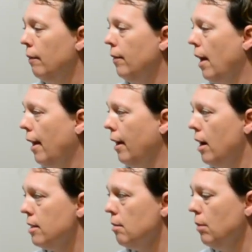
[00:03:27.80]
I
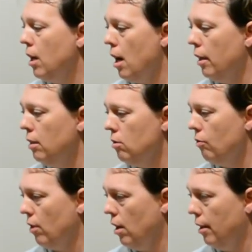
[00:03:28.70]
got some cuttings
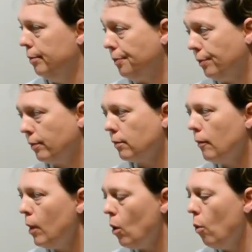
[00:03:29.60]
from
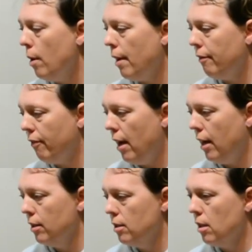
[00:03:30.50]
one of my
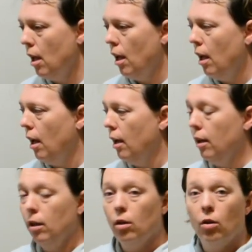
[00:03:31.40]
friends,
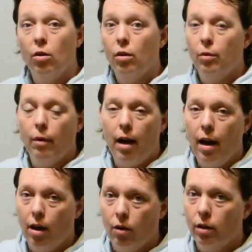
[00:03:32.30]
and
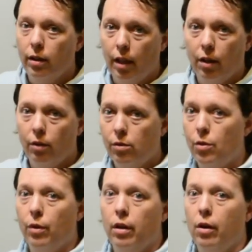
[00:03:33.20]
wow, they're
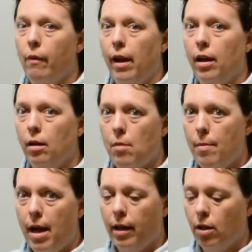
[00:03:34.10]
doing great in my
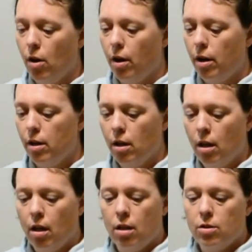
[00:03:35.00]
backyard.
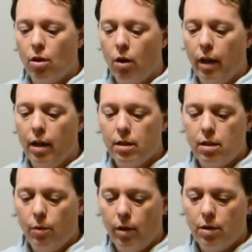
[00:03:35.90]
So I got to
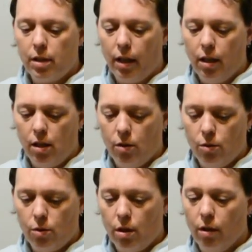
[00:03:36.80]
see what else I can
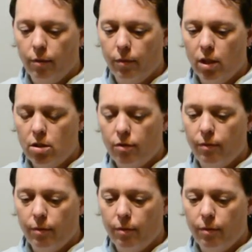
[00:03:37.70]
use this